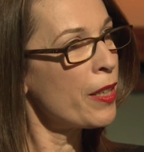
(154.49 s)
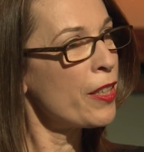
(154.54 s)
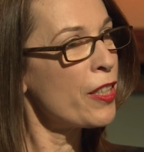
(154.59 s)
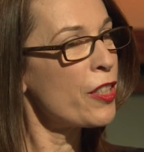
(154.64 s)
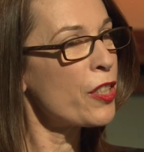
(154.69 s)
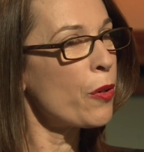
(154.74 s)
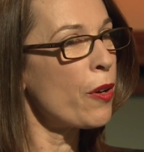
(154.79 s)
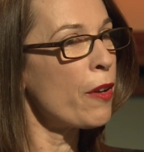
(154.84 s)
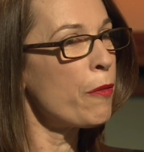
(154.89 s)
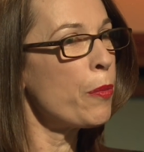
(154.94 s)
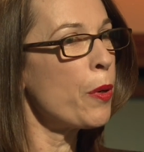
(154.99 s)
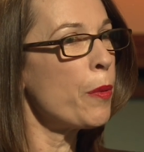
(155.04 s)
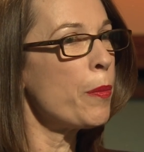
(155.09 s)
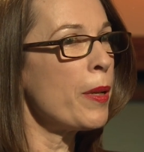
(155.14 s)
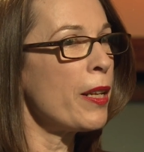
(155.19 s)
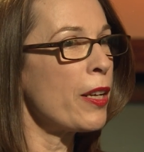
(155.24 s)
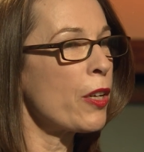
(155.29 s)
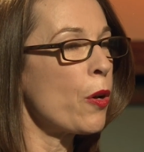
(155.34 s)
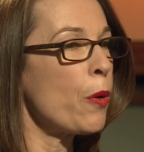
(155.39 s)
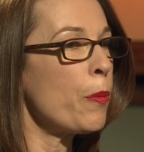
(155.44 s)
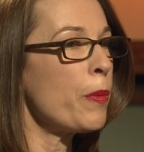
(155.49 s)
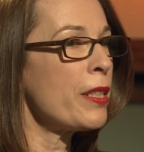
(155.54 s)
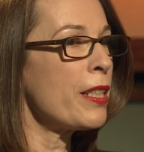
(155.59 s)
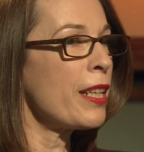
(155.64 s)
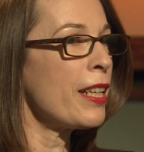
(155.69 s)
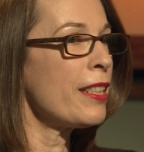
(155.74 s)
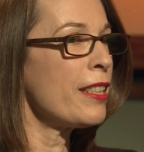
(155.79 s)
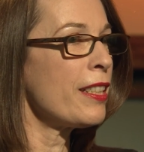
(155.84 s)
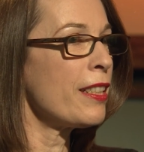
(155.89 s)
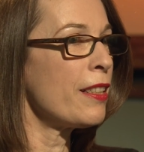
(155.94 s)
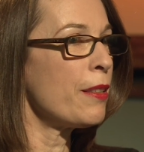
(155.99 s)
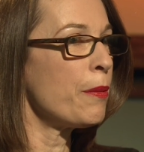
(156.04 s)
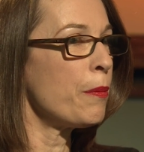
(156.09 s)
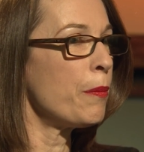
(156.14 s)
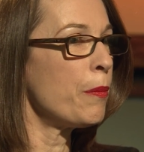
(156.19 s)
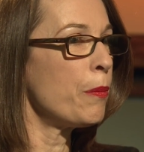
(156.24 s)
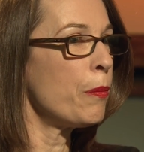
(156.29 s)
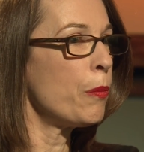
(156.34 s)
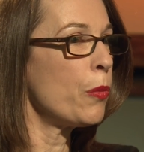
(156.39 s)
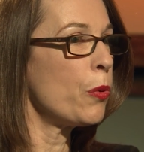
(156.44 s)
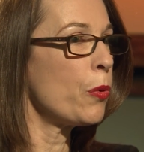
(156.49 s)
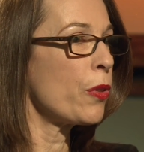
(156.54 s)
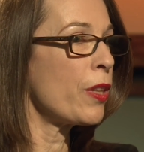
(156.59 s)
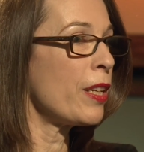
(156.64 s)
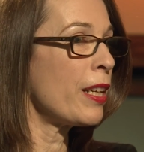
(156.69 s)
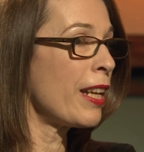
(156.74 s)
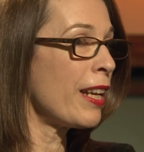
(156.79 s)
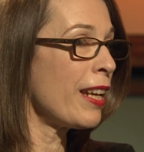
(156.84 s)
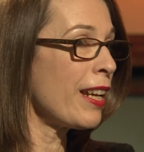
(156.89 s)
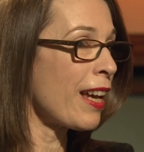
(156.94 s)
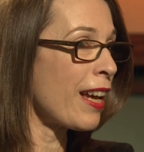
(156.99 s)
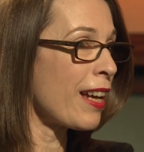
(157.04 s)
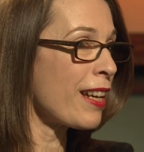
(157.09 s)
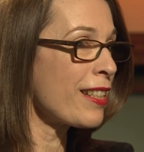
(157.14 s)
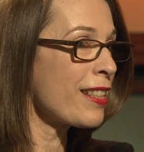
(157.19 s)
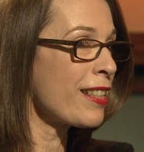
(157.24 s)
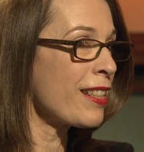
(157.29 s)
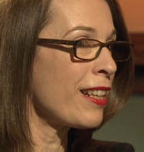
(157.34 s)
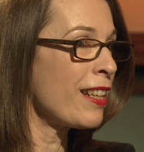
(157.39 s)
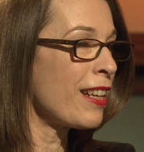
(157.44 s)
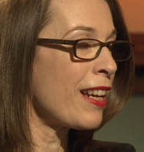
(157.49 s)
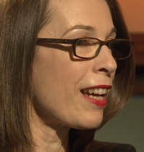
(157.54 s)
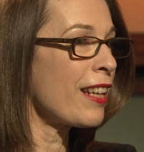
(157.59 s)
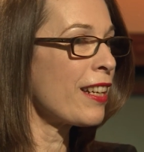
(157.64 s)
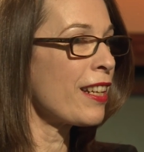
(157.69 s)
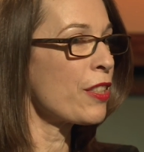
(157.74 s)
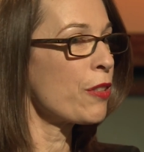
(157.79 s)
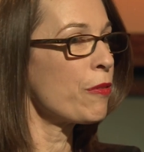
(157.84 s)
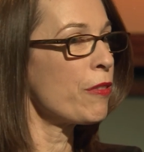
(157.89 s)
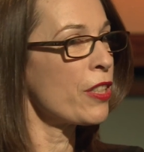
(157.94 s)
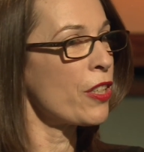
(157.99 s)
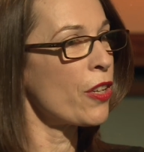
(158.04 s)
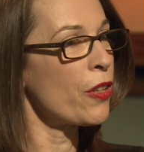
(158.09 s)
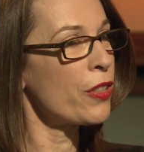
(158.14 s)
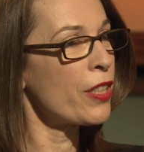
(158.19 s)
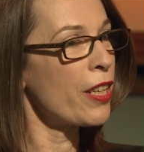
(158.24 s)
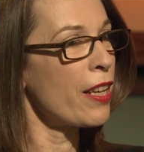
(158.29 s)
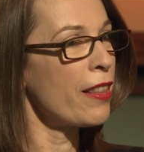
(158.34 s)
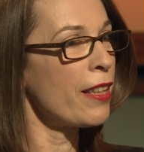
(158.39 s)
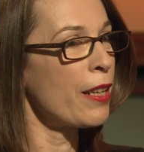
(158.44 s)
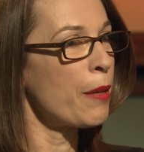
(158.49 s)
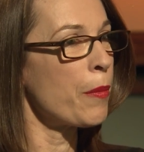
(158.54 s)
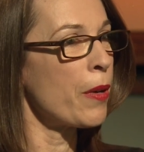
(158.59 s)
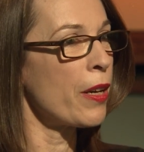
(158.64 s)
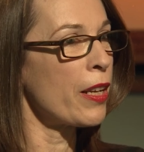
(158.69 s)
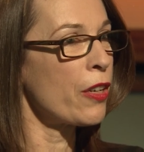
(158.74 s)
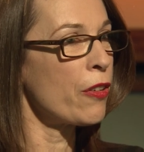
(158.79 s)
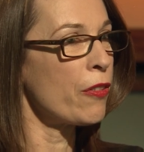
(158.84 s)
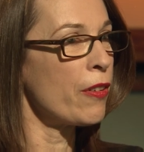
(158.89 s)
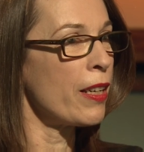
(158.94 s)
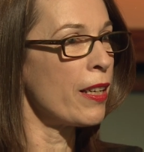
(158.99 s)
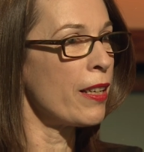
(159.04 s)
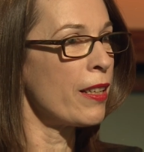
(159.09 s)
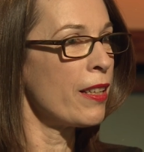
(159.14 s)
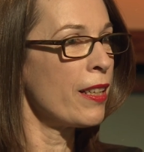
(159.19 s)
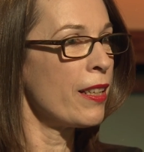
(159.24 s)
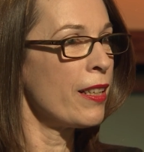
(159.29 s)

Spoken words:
So I've probably accommodated them more than he has, and as a result, I think my career